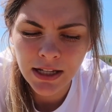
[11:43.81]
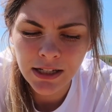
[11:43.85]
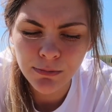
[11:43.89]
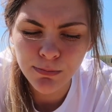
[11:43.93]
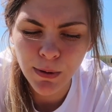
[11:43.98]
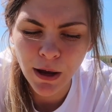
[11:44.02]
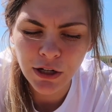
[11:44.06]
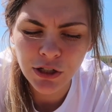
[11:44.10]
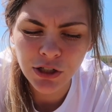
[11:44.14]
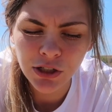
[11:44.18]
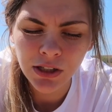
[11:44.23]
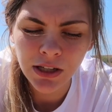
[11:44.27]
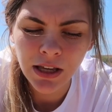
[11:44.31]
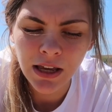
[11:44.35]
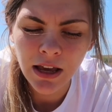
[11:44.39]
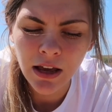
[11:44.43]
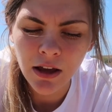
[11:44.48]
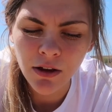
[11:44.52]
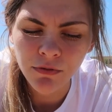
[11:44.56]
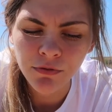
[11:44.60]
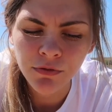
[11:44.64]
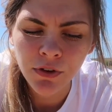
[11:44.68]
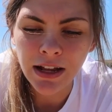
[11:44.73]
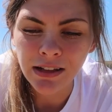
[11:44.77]
especially
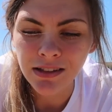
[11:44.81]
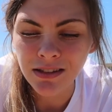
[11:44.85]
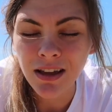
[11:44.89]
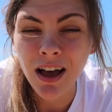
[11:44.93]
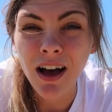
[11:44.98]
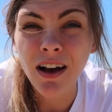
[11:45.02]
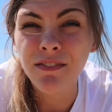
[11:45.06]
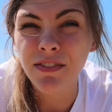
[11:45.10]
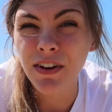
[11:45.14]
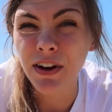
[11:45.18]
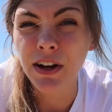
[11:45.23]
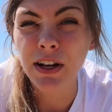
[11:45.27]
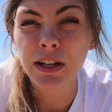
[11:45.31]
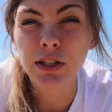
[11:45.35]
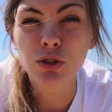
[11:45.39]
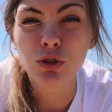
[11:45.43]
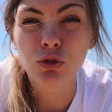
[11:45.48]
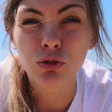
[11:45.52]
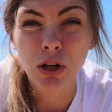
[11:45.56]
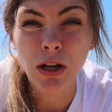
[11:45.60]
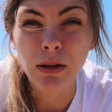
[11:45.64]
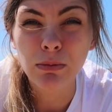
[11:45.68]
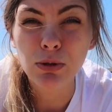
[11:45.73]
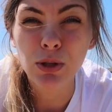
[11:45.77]
if it's a very
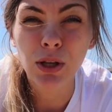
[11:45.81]
extreme.